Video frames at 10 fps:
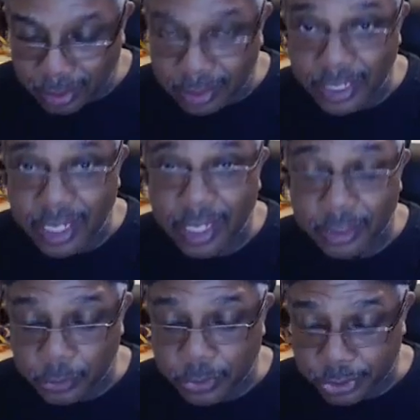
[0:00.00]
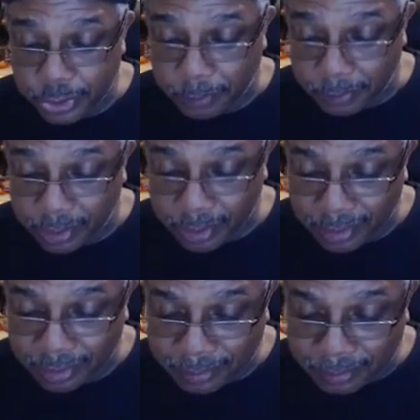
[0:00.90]
"Yeah, you should be."
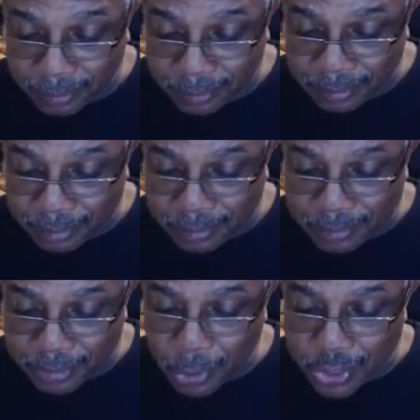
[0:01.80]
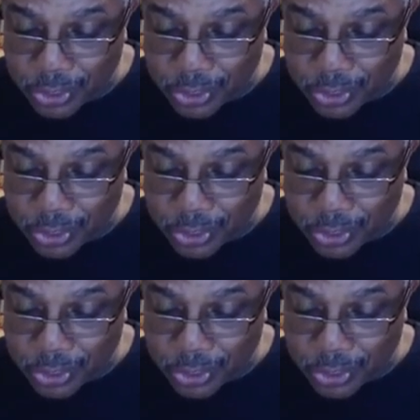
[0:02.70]
Tony